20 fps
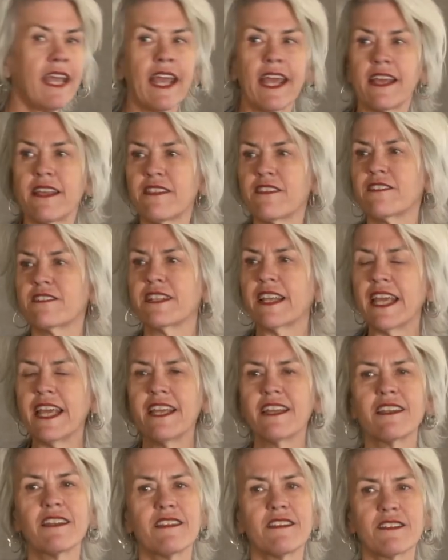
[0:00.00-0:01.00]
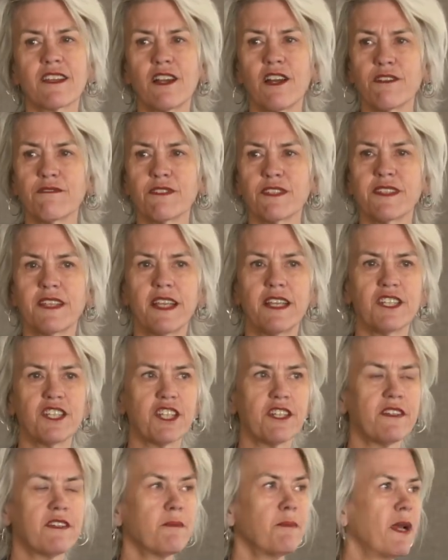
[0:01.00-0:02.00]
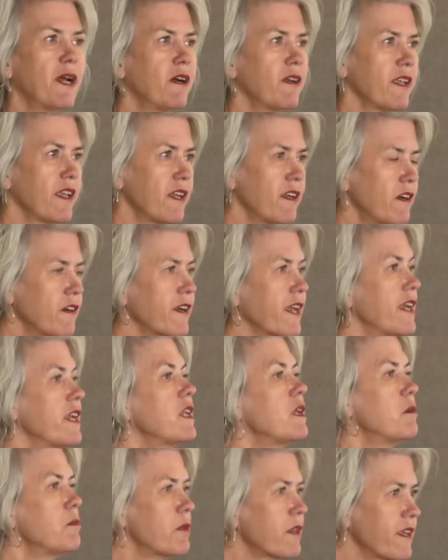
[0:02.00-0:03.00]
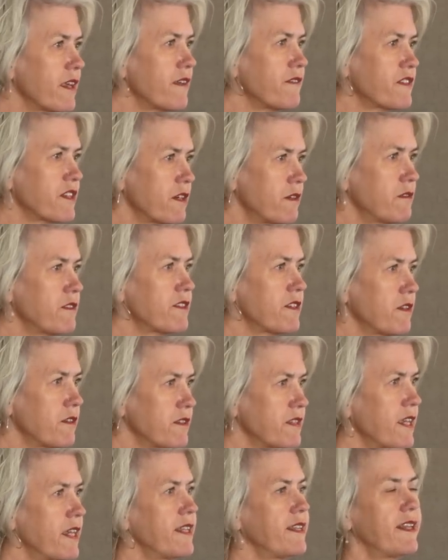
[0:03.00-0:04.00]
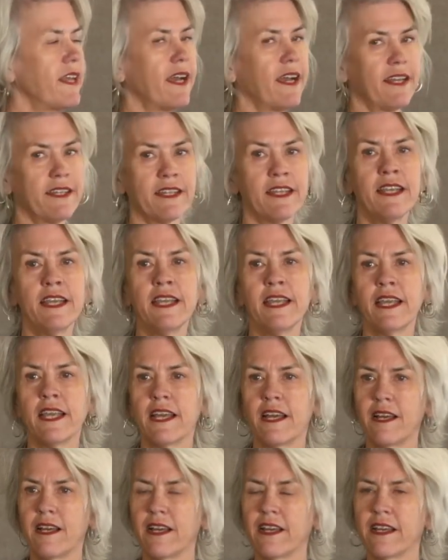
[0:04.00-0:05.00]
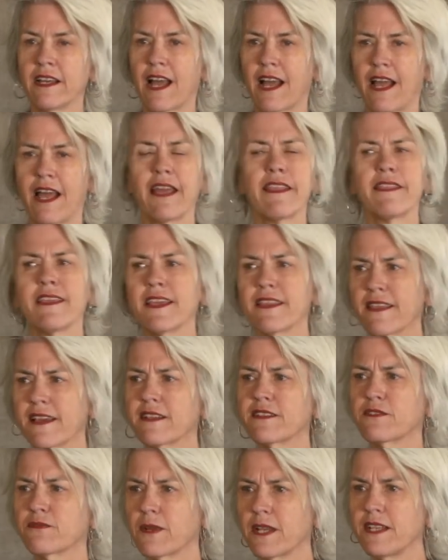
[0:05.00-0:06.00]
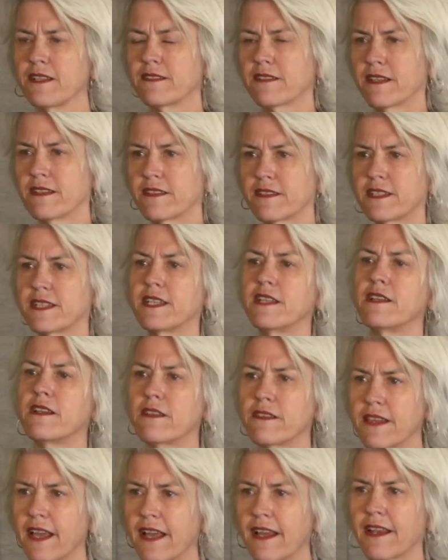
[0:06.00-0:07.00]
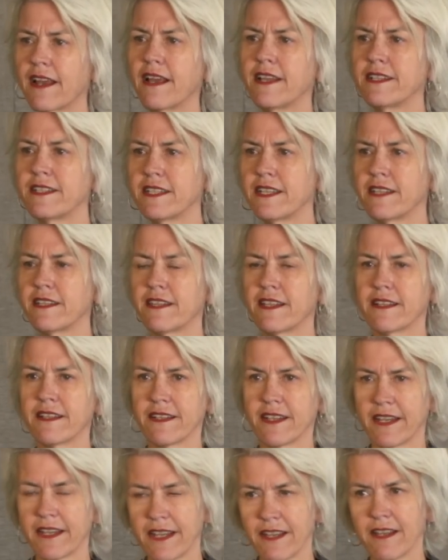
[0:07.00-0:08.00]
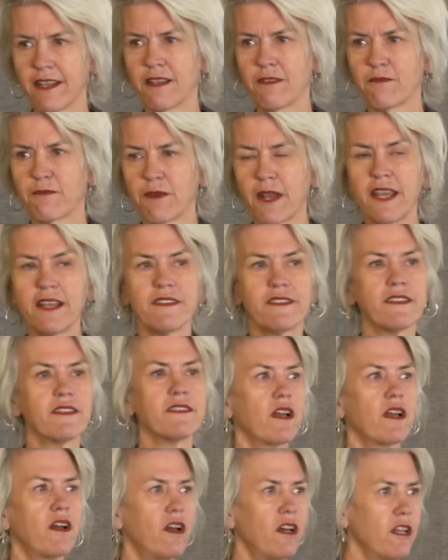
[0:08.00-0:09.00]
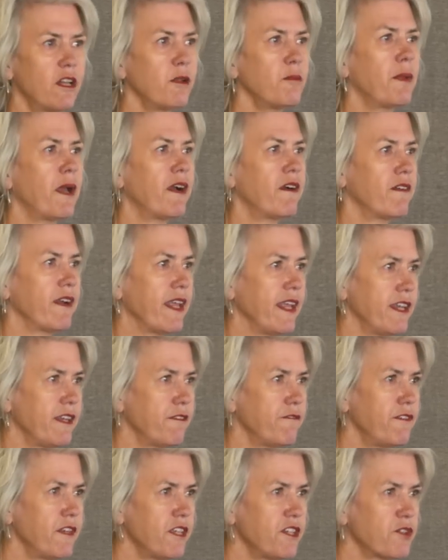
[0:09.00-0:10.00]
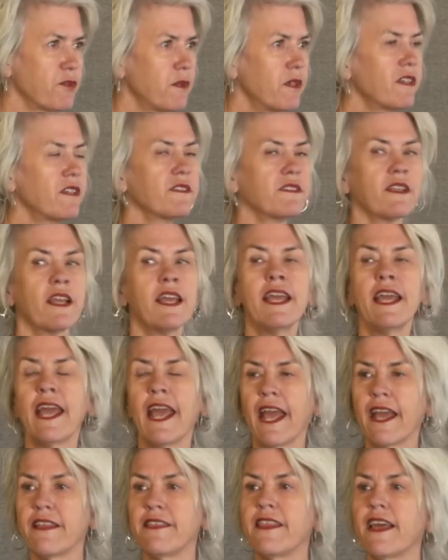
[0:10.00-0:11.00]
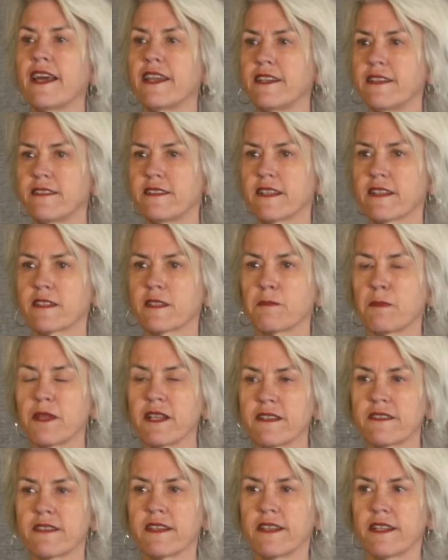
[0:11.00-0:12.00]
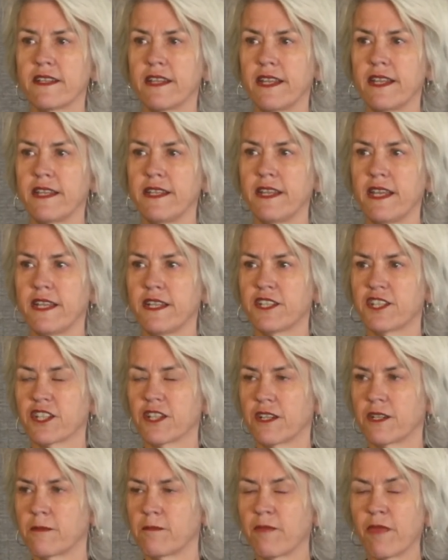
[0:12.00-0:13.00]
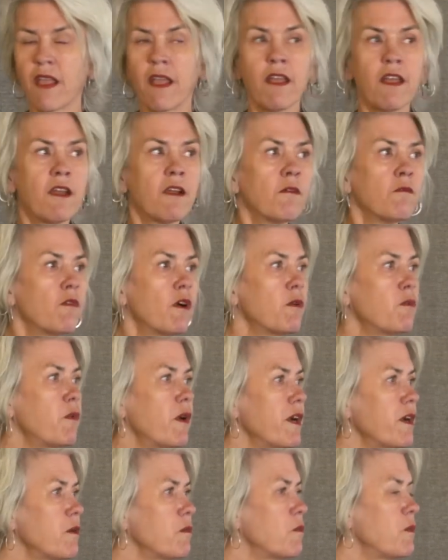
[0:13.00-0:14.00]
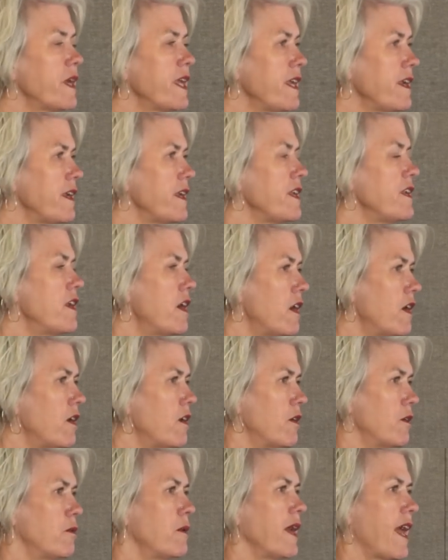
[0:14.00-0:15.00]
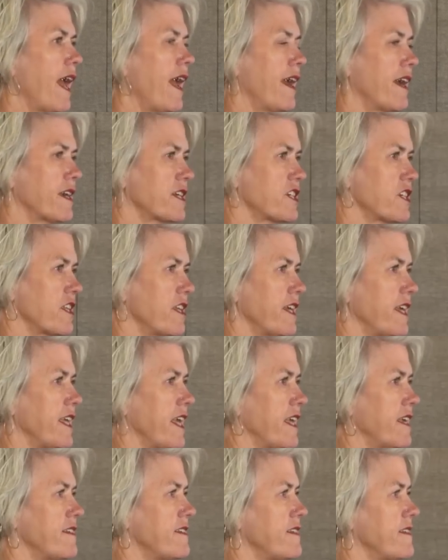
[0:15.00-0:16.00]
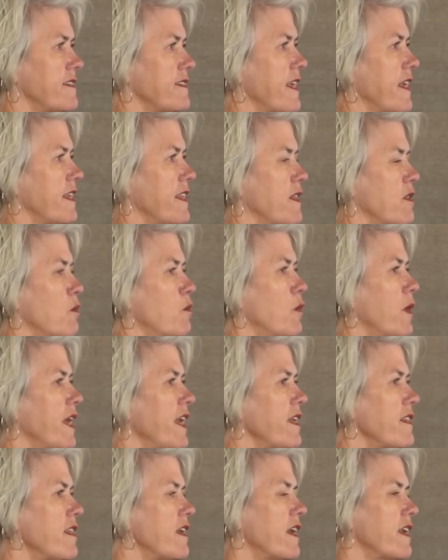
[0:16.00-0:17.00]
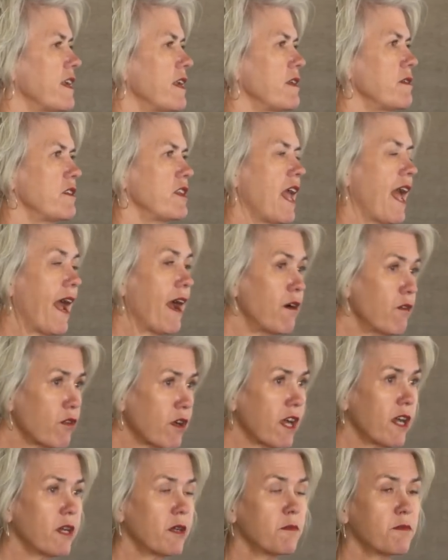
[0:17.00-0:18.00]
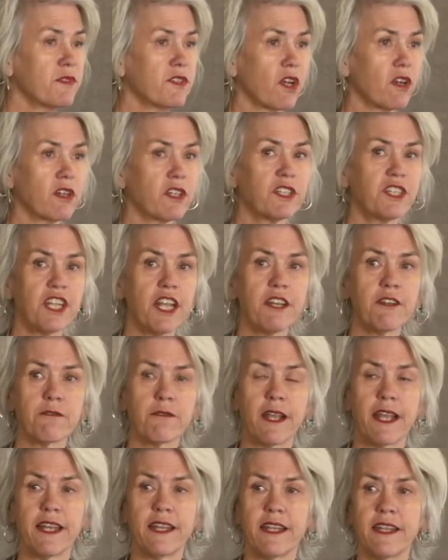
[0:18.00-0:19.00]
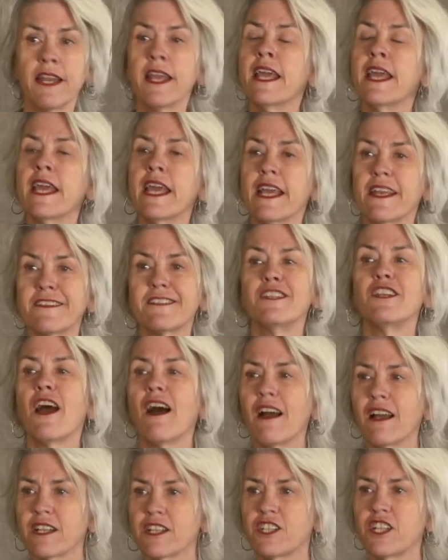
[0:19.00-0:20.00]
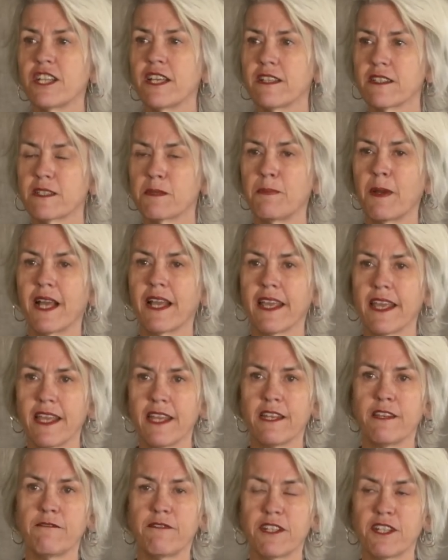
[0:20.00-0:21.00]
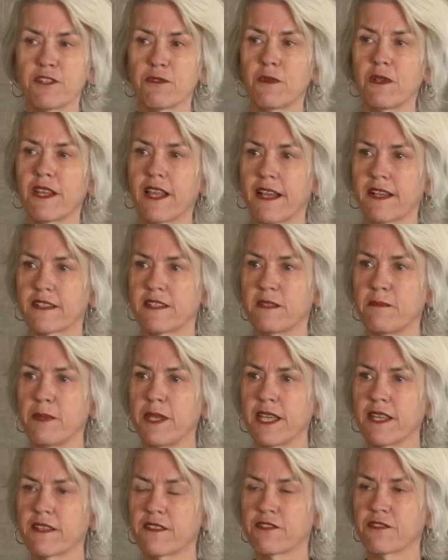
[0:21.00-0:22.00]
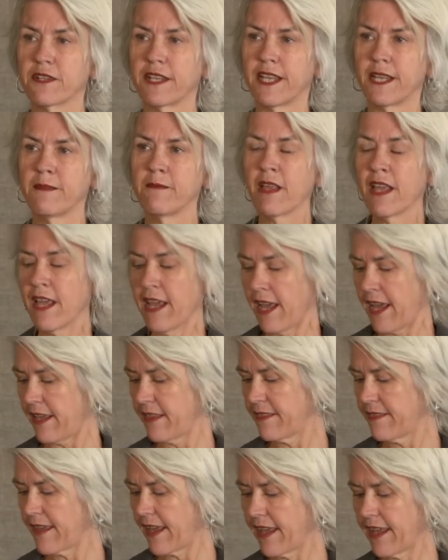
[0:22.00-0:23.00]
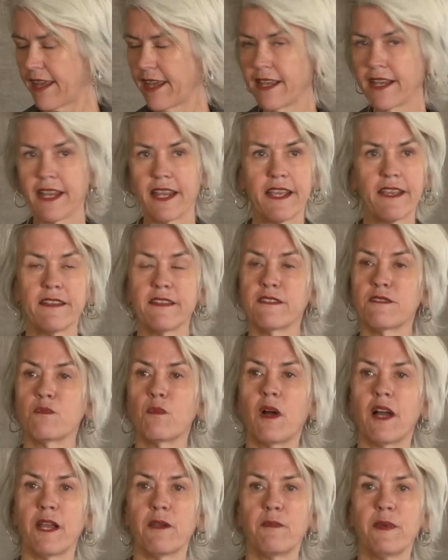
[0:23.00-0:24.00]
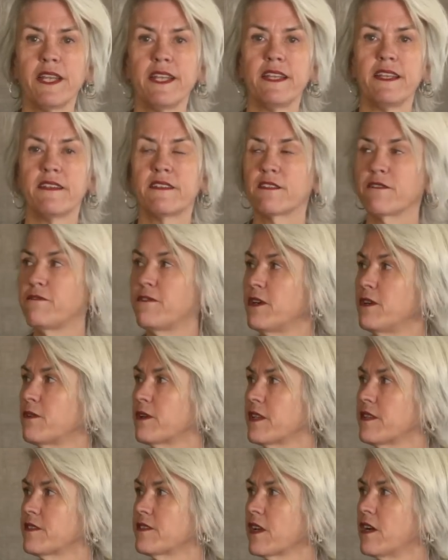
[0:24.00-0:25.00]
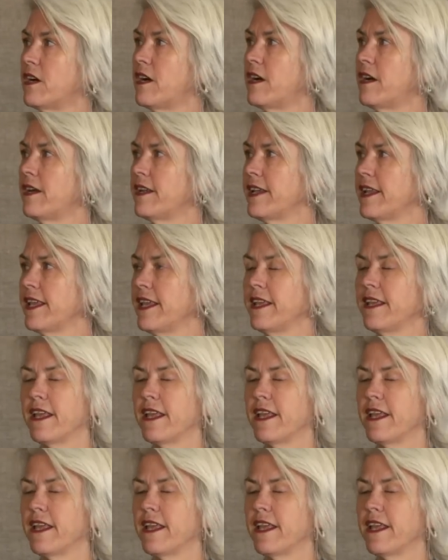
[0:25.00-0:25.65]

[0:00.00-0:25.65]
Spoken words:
and there's endless conversations about, can you believe so-and-so said that? I think that's racist. That idea that race all about individuals and that it's explicit in nature. Well, what we know actually is that the way that outcomes are generated is not just by individual acts of bigotry. And that is why we need to focus on